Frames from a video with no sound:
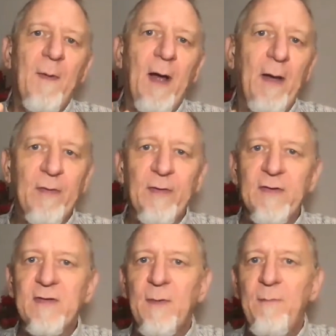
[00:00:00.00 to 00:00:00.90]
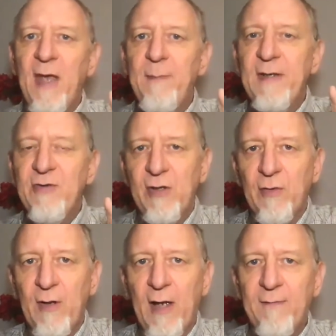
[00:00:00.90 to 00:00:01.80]
Others may be
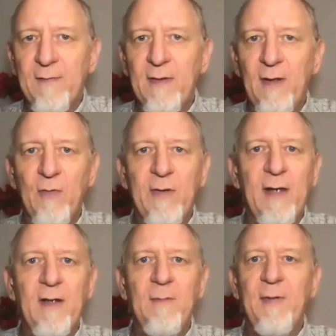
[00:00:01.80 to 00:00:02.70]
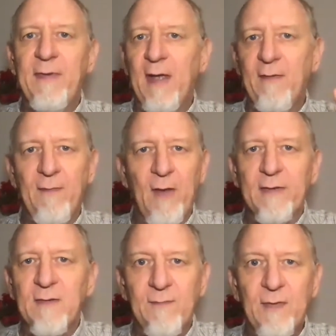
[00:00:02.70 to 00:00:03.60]
geographically located, but they have
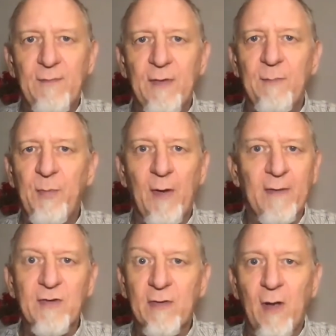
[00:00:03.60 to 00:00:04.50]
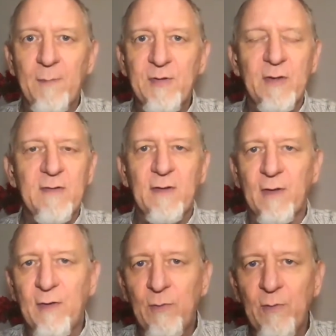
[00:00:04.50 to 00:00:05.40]
lots of different project options that
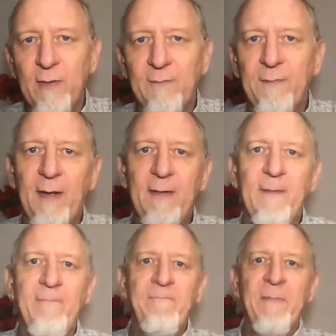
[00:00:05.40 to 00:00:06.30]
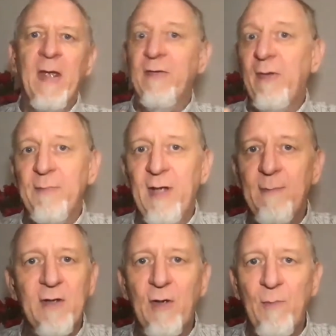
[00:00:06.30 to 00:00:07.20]
are cool and fun.
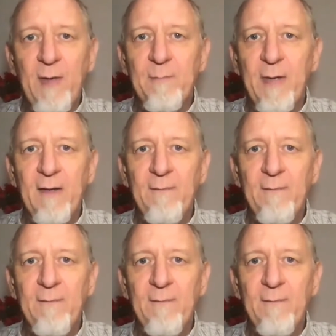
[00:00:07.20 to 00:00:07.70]
Sometimes they don't make money